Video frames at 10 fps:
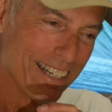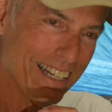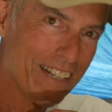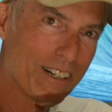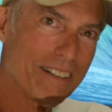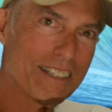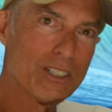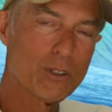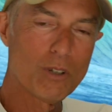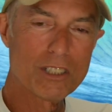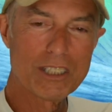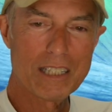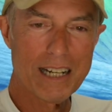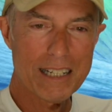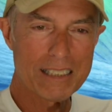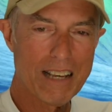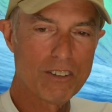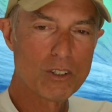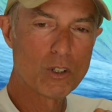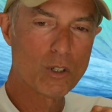Anyway, thanks for watching, guys.
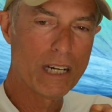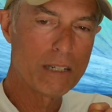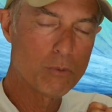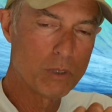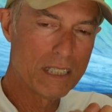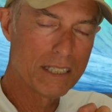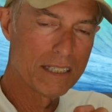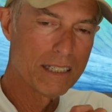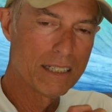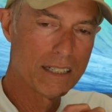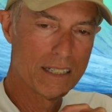Have a great weekend.